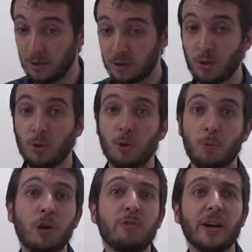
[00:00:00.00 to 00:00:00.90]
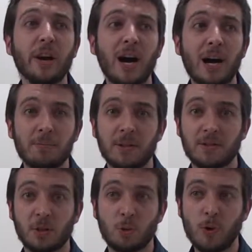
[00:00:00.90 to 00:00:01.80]
The real firearm,
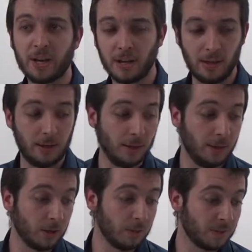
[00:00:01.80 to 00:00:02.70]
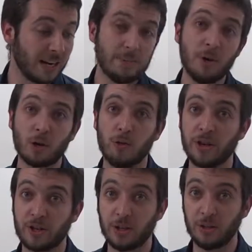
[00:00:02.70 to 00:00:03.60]
it's a quick caliber
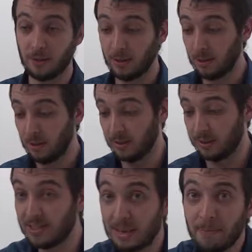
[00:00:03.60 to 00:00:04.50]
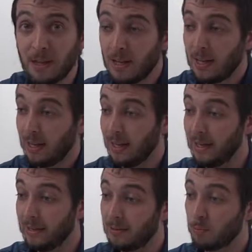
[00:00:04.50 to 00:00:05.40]
conversion system,
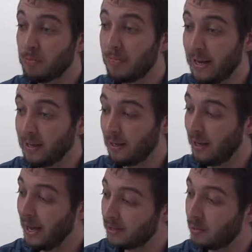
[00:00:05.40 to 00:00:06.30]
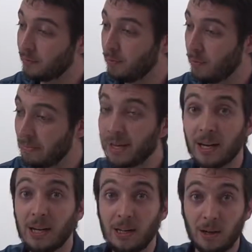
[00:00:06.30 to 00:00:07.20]
and we make an airsoft
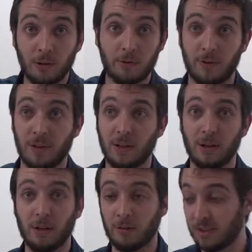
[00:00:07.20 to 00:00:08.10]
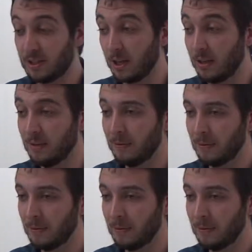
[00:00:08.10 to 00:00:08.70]
replica of this gun,